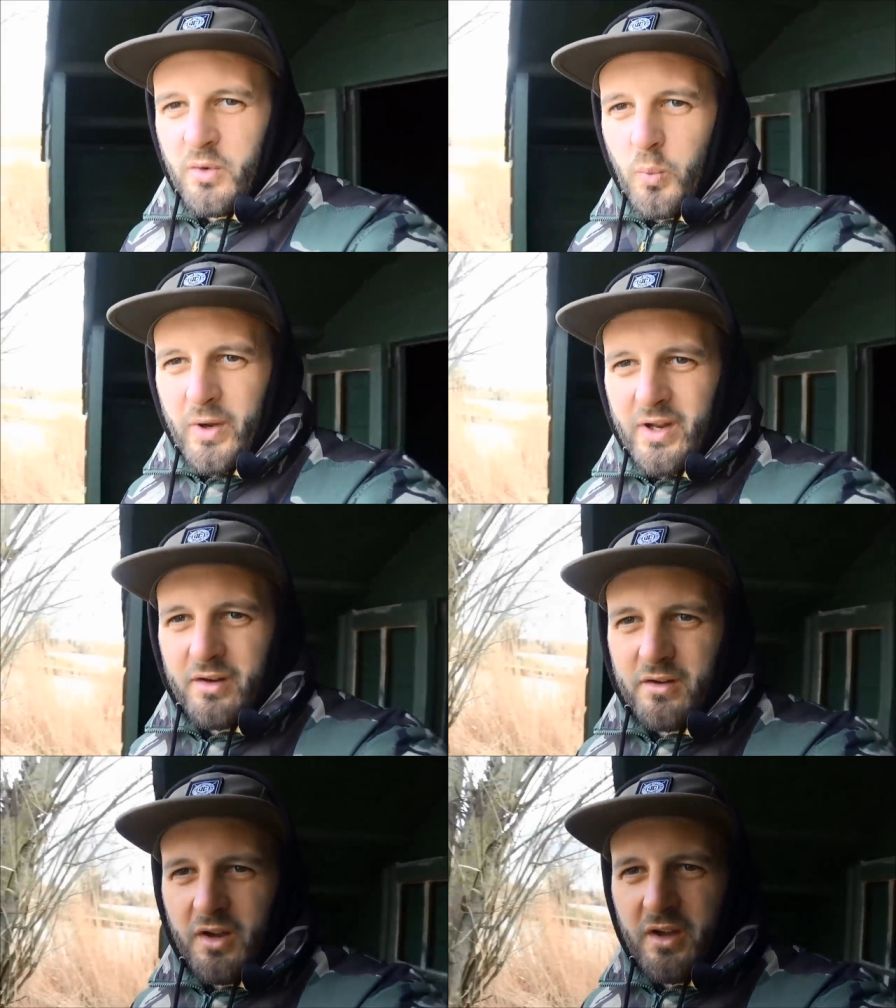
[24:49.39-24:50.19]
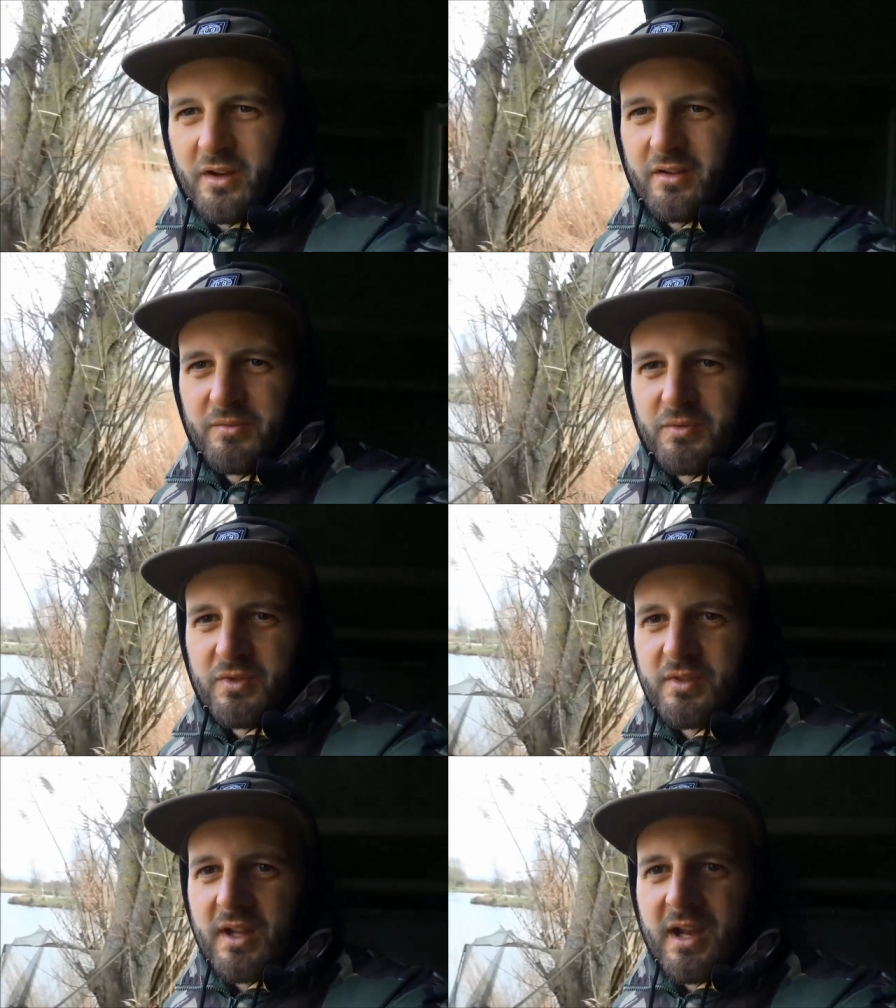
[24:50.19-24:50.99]
The wind
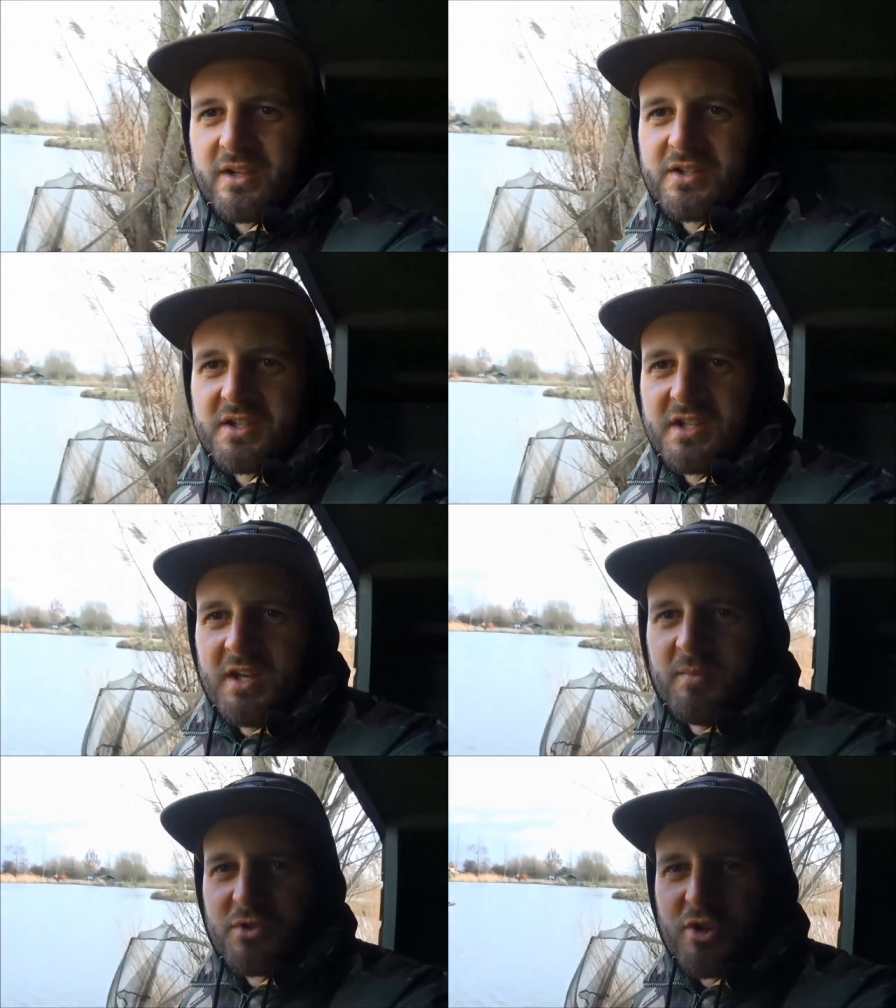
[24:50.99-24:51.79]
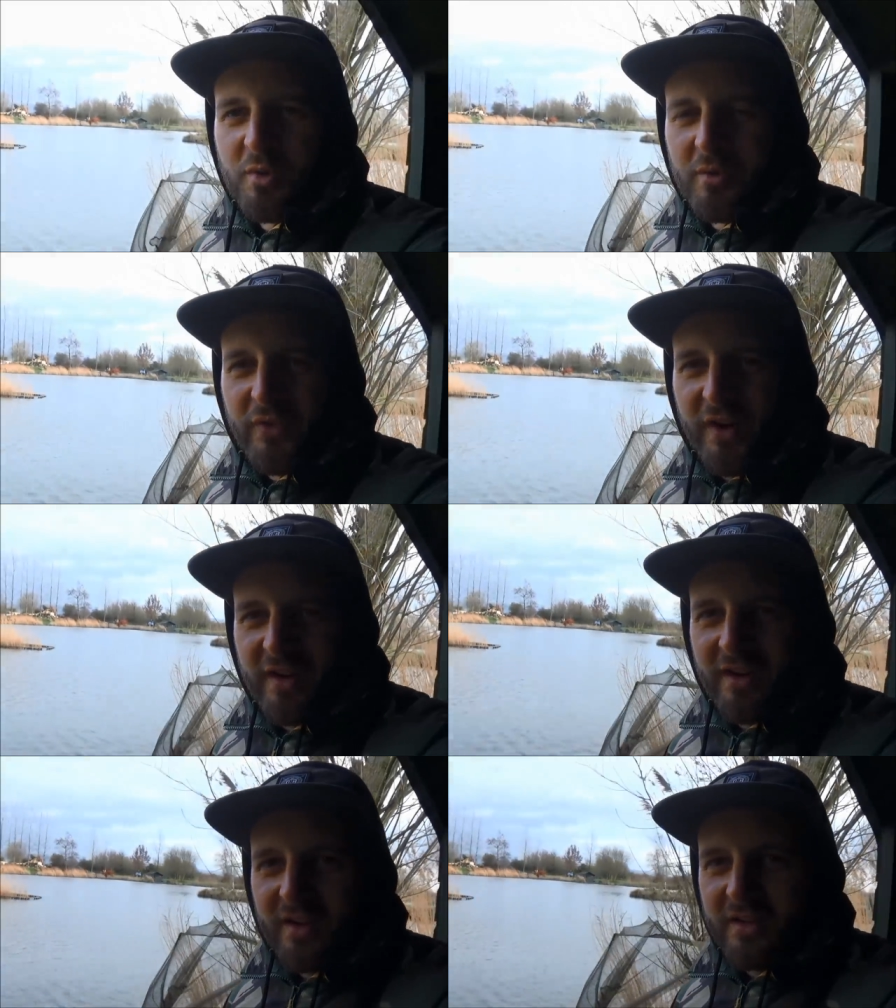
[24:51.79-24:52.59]
has seemed to
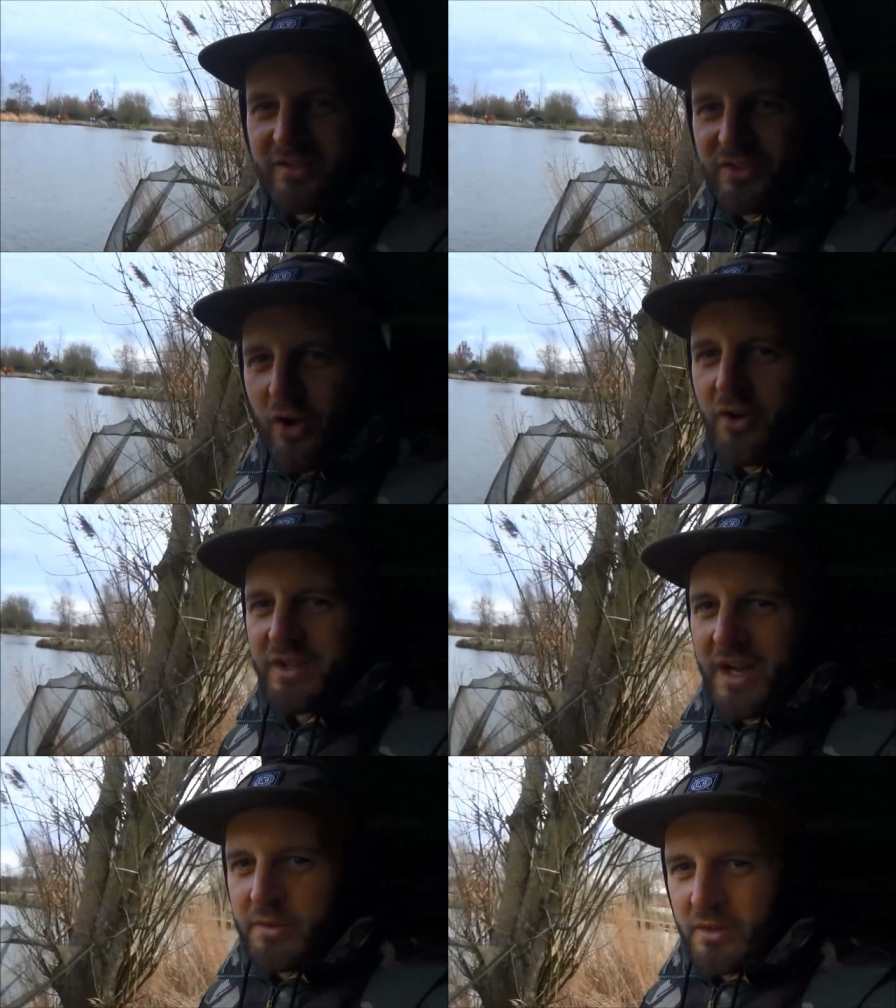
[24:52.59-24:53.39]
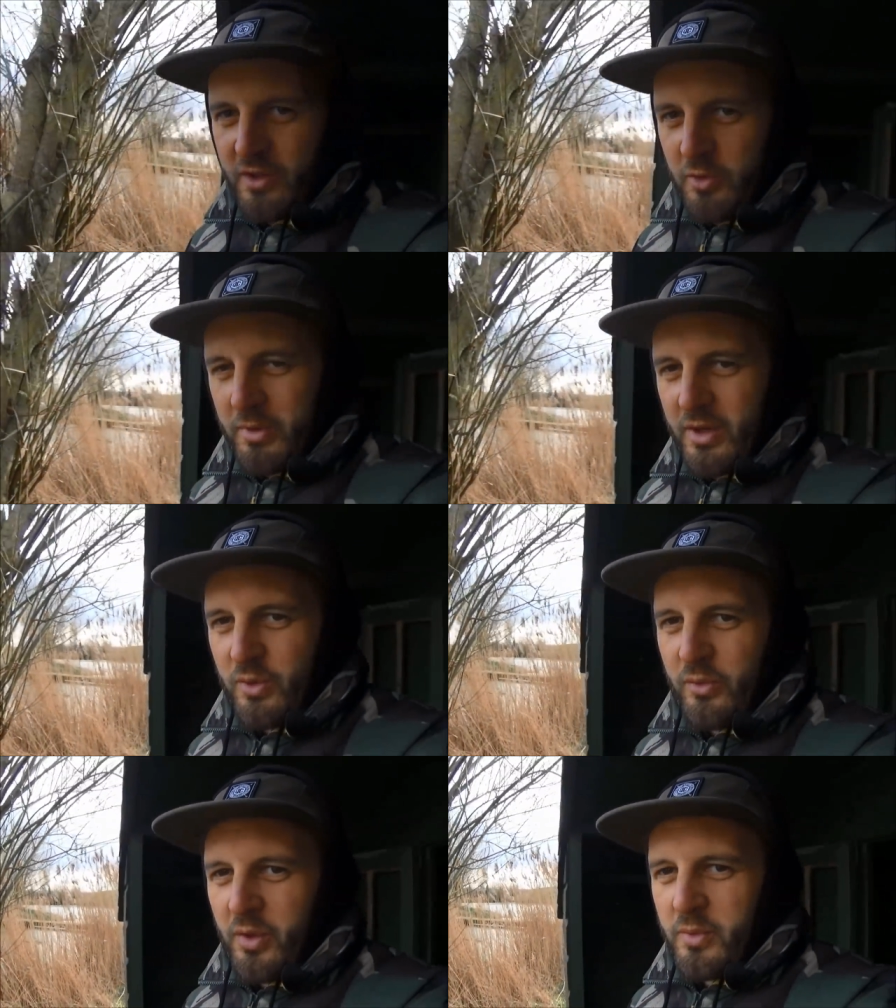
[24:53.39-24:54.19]
have died down a little bit,
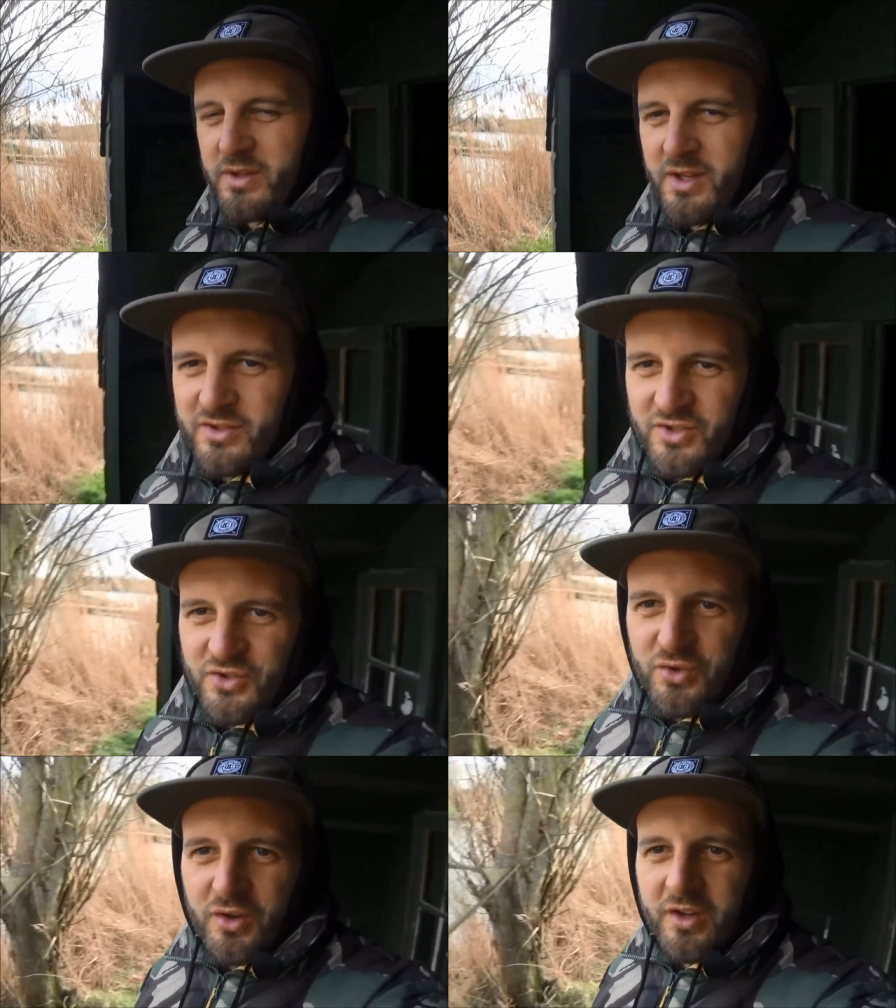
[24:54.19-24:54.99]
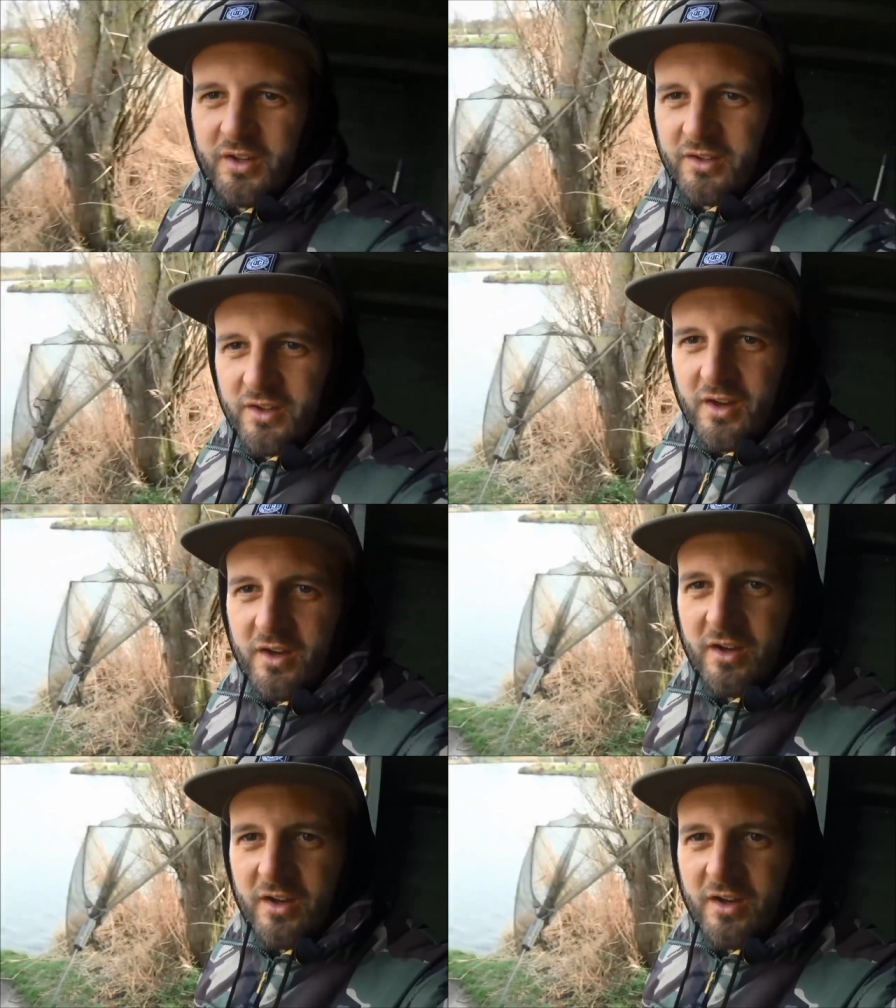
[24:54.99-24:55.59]
although it did just try and